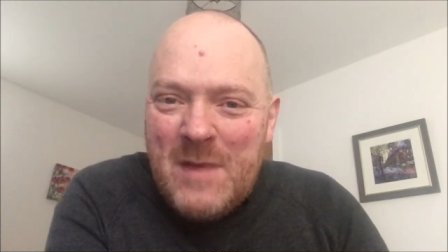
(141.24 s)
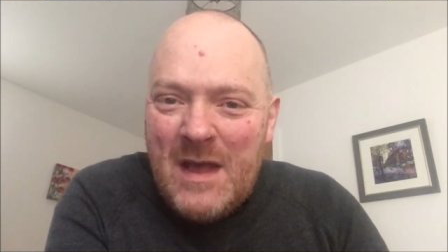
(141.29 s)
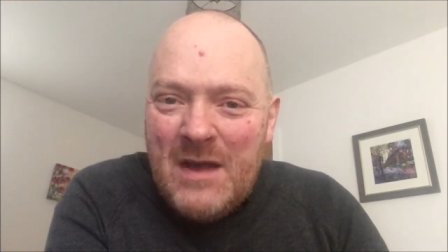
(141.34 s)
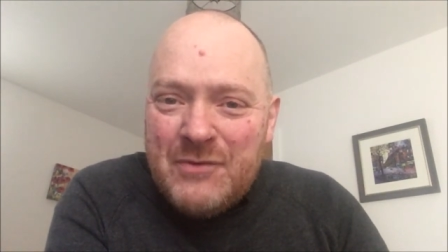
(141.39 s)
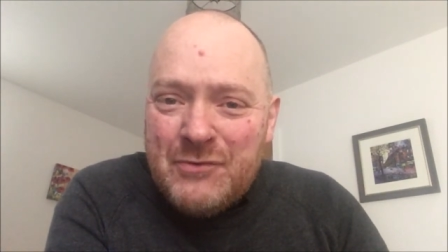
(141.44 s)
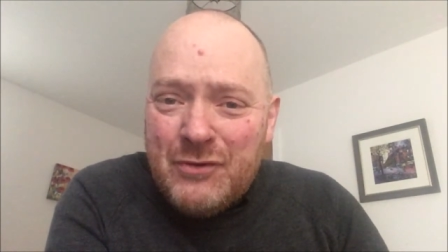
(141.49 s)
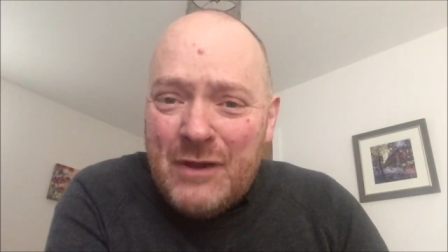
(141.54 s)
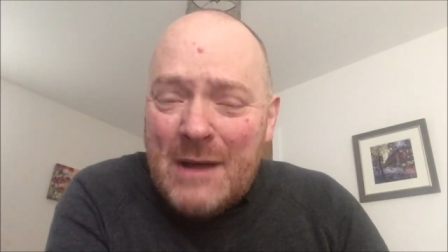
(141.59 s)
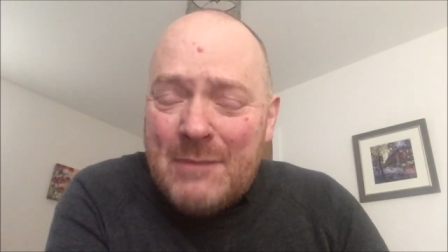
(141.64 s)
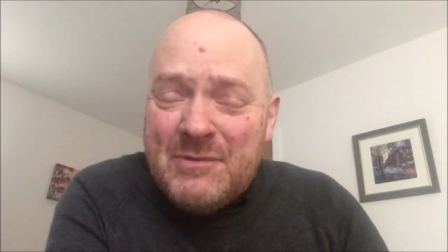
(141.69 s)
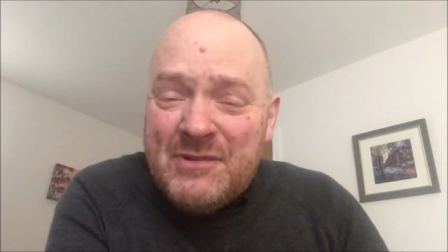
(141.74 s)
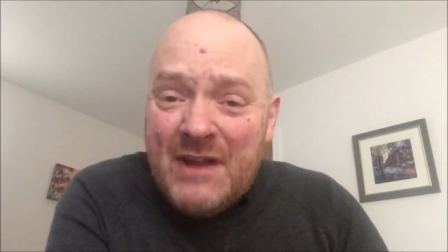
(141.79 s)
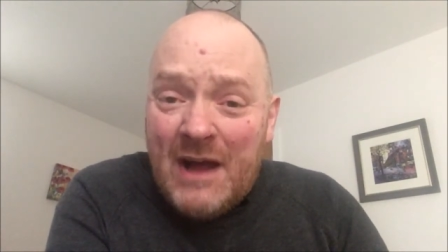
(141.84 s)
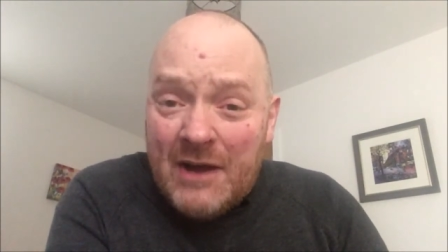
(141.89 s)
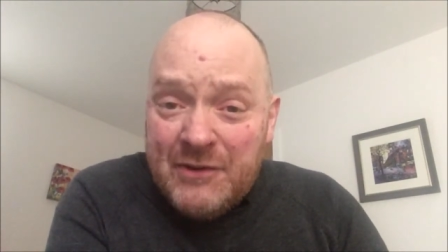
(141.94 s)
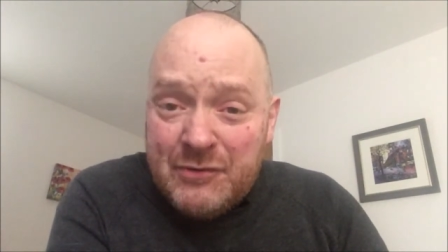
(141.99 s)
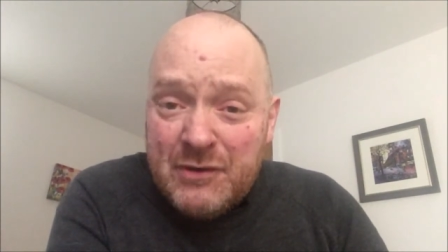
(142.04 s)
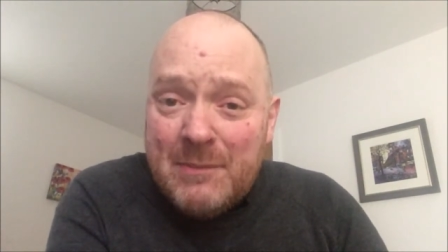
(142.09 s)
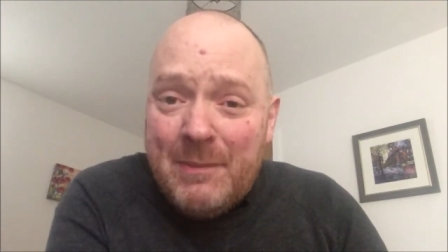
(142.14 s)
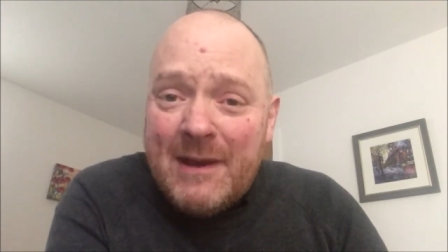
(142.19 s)
So that was
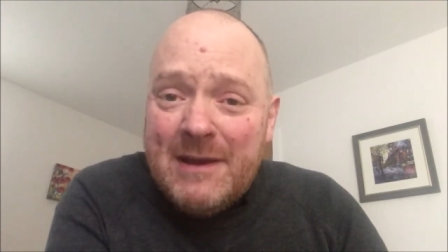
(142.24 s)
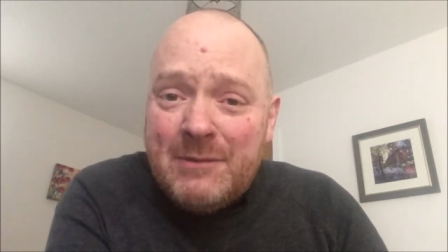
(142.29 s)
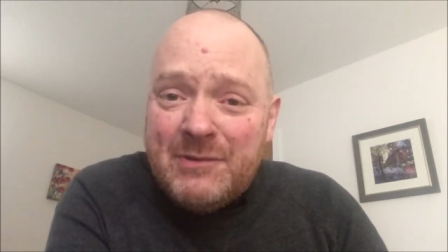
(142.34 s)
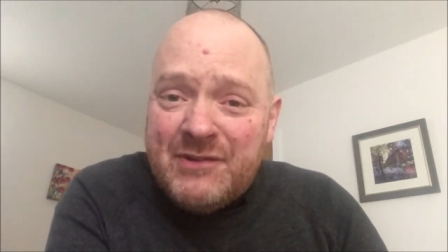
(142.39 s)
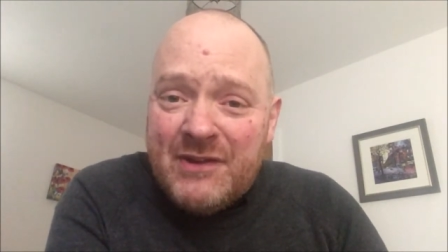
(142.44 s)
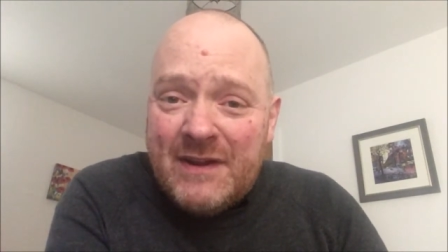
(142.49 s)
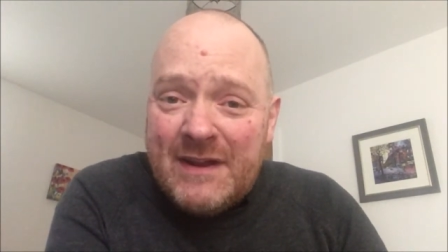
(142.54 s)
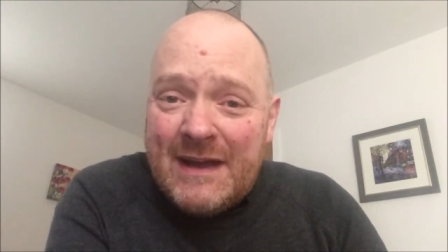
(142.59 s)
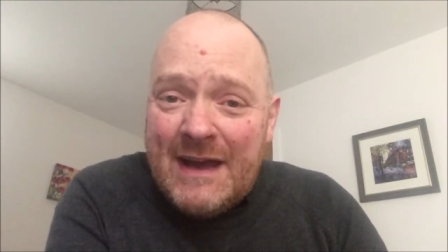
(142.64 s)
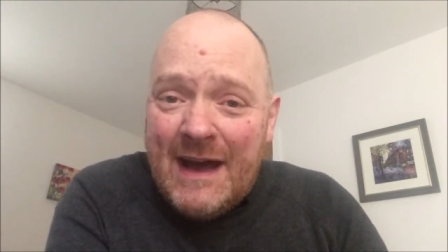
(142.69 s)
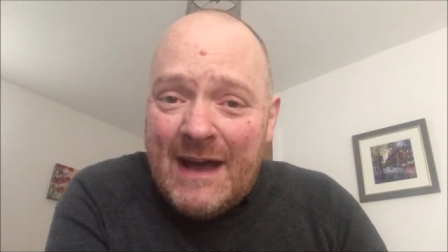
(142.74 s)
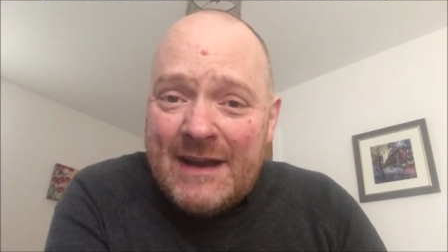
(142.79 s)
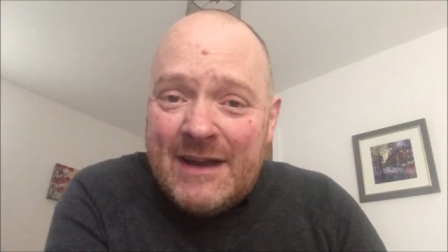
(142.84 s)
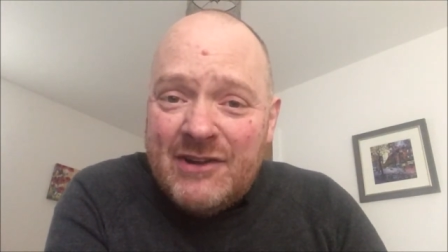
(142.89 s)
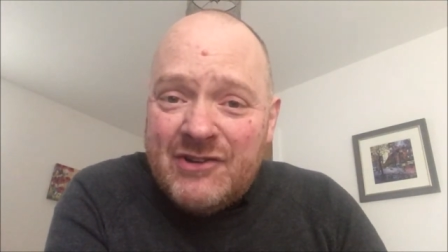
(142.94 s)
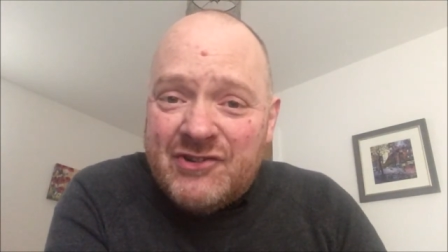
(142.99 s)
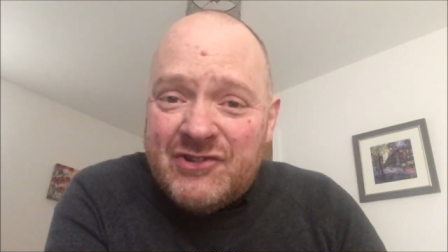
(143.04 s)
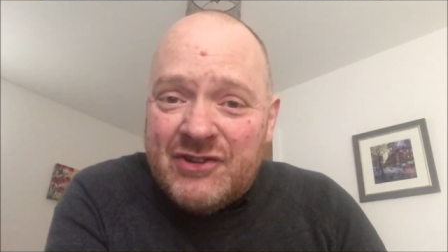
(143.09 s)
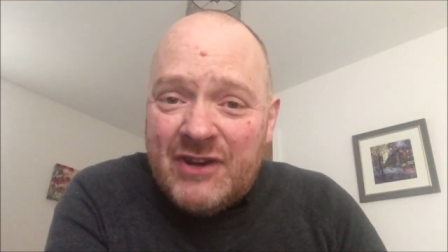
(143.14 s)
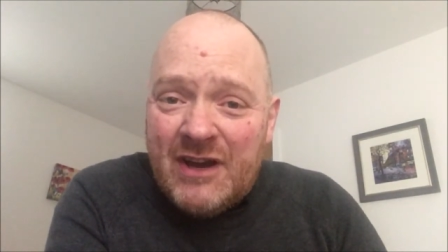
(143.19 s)
that. So the bike was at the
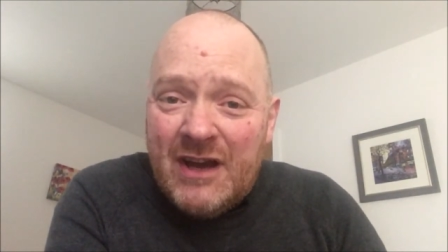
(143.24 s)
garage,